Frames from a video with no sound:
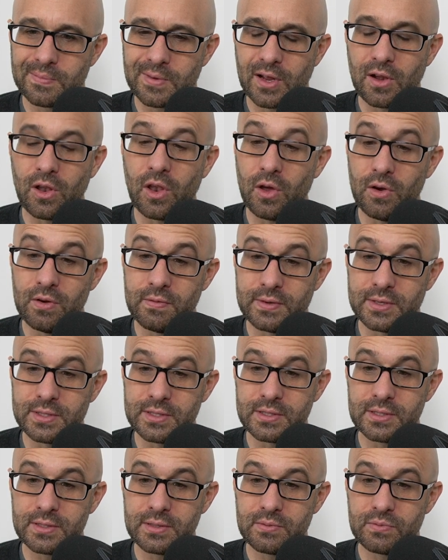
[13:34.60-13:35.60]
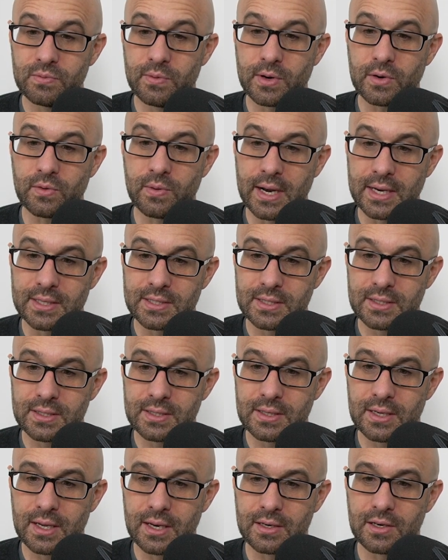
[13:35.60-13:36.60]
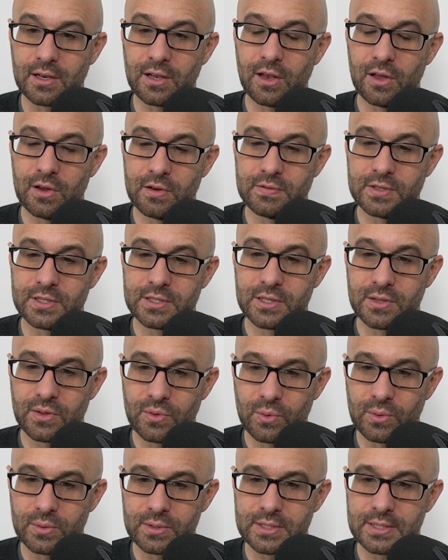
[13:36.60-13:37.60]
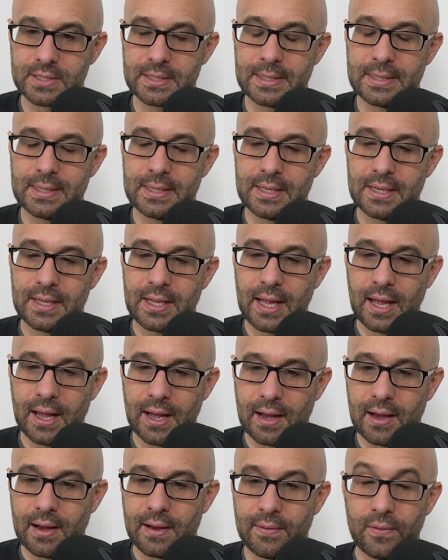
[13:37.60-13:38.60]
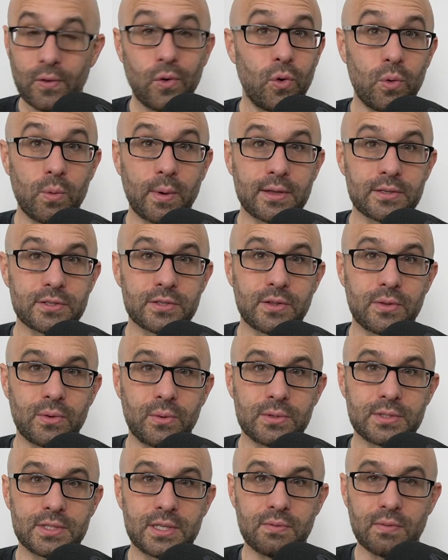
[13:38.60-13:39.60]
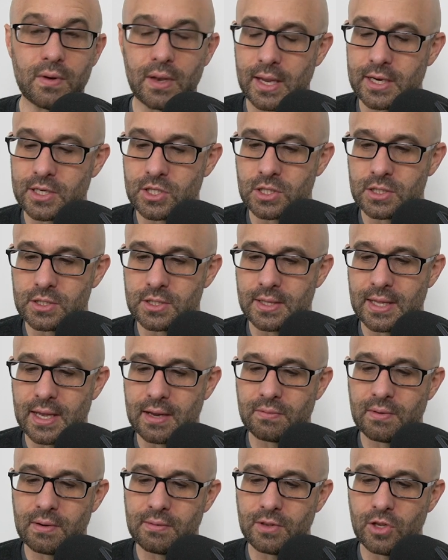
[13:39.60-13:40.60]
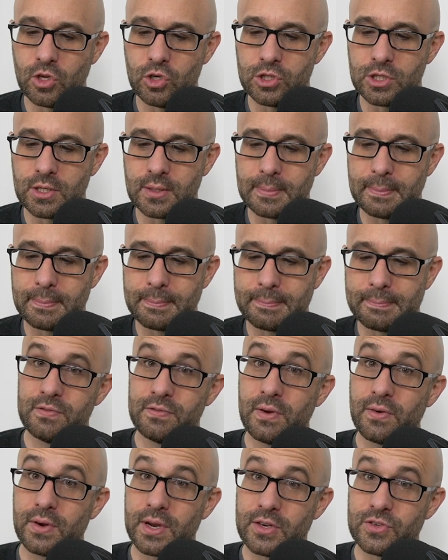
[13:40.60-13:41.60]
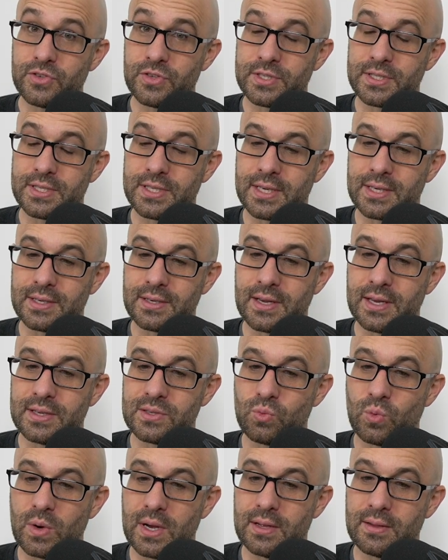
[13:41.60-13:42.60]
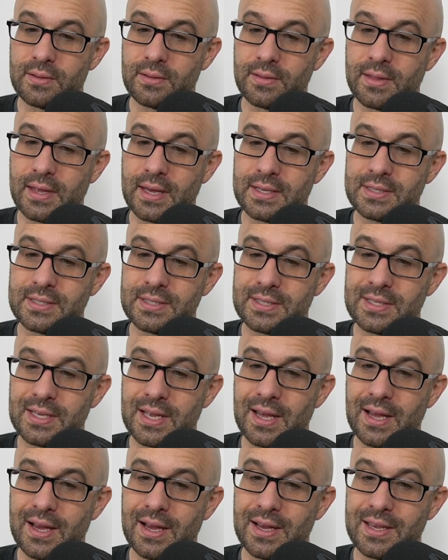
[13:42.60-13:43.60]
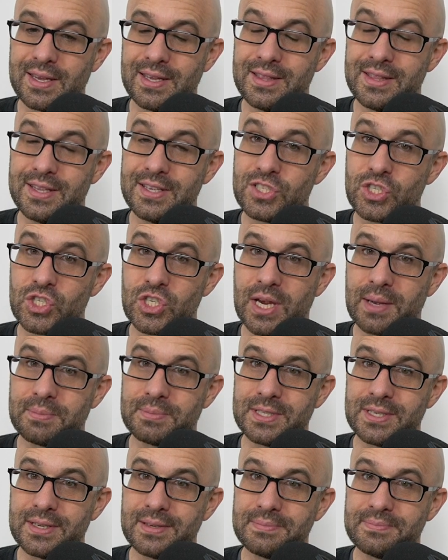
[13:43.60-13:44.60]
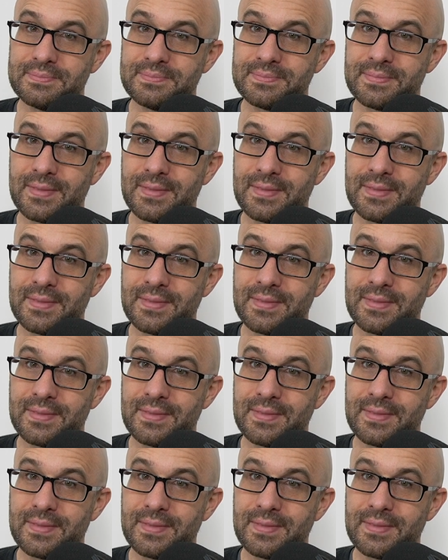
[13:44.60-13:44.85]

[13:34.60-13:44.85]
Clover's regret and Clover's thoughts are Orwell's thoughts in relation to that revolution. Very interesting as well that in this chapter,